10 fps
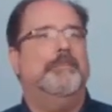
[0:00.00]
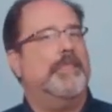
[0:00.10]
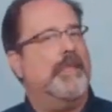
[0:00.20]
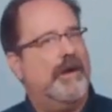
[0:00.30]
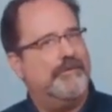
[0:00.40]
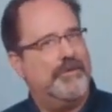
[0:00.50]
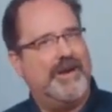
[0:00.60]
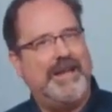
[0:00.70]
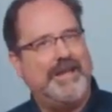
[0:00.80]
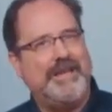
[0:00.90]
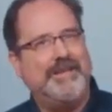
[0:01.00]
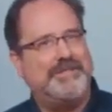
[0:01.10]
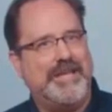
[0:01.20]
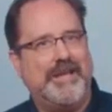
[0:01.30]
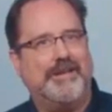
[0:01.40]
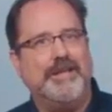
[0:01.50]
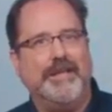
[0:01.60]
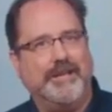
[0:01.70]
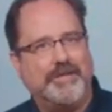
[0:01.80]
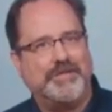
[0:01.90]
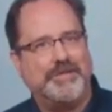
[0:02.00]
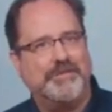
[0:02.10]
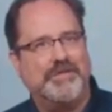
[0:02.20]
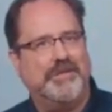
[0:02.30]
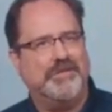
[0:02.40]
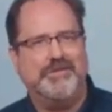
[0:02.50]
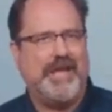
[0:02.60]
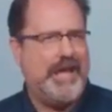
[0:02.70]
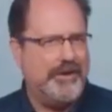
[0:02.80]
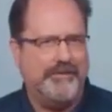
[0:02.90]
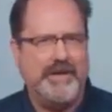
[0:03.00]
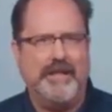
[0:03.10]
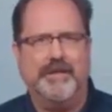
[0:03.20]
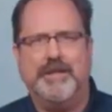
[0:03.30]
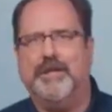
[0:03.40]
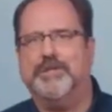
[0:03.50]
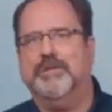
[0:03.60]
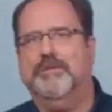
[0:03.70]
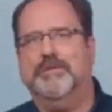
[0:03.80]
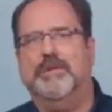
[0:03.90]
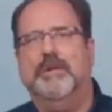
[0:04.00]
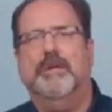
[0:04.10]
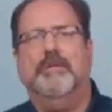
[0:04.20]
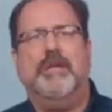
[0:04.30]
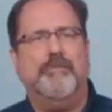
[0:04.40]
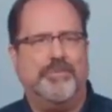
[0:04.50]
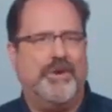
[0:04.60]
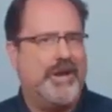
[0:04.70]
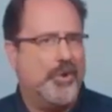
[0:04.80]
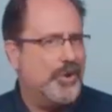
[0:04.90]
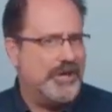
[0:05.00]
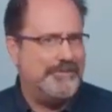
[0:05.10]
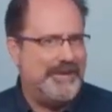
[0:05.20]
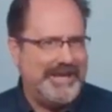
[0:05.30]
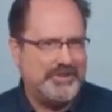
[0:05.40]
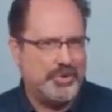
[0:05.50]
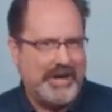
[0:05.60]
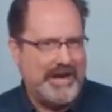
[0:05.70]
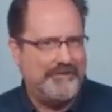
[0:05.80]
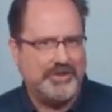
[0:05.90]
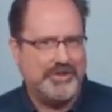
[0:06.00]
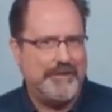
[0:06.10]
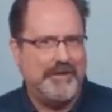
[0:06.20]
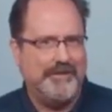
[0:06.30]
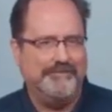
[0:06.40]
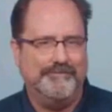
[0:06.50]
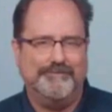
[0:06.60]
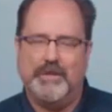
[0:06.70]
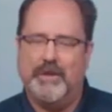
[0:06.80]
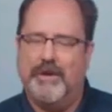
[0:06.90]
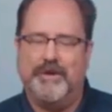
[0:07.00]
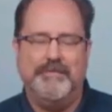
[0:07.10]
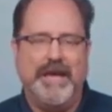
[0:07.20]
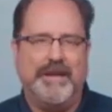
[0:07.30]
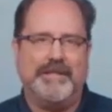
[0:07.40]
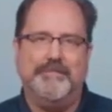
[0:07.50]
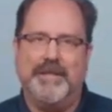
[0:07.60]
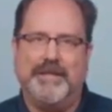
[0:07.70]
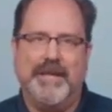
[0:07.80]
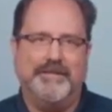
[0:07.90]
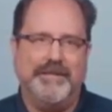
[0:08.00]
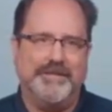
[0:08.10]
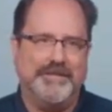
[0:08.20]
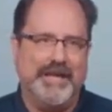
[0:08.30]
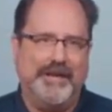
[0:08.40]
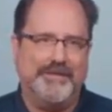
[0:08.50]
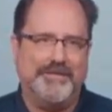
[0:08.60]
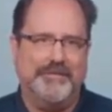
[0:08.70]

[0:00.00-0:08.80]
A variety of techniques, such as header validations and priority-based traffic shaping, automatically mitigate these attacks.